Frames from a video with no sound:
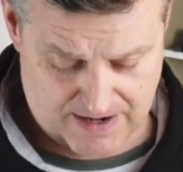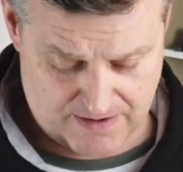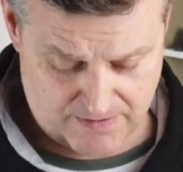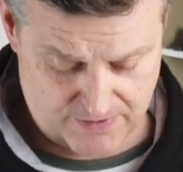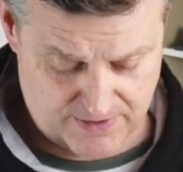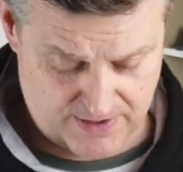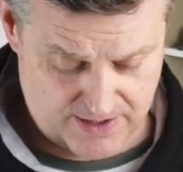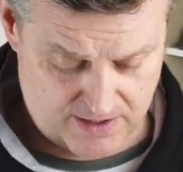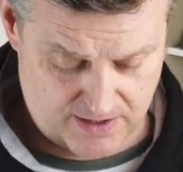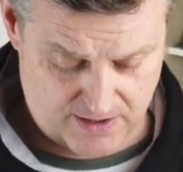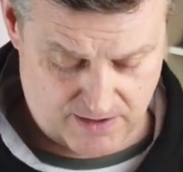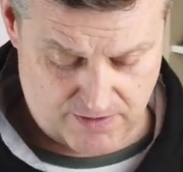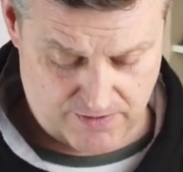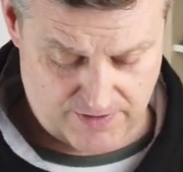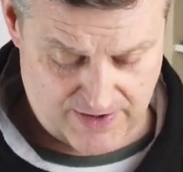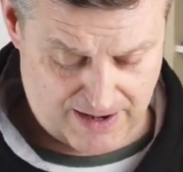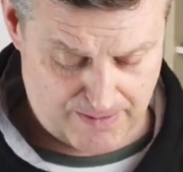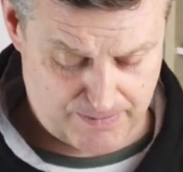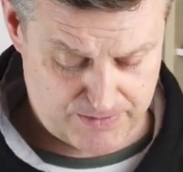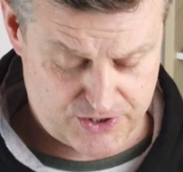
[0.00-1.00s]
out there
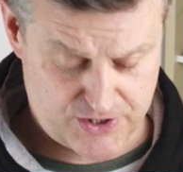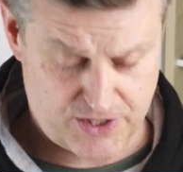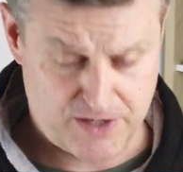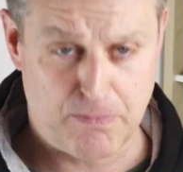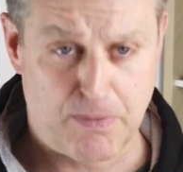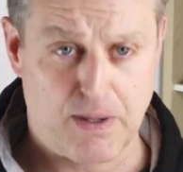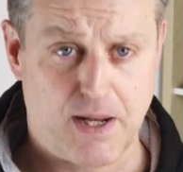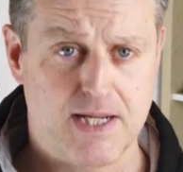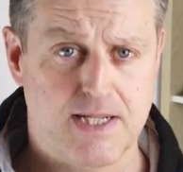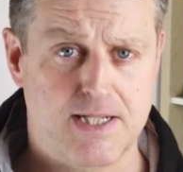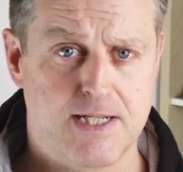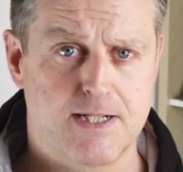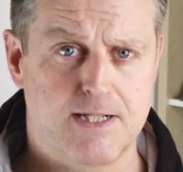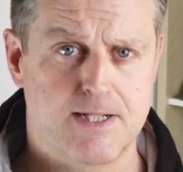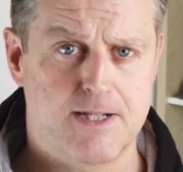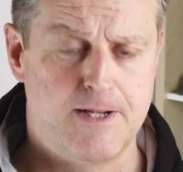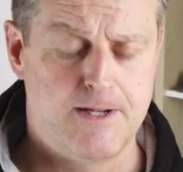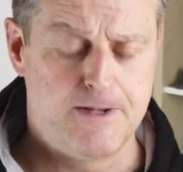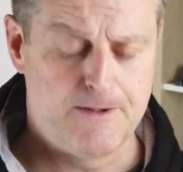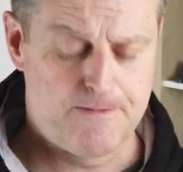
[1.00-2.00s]
on Amazon and places.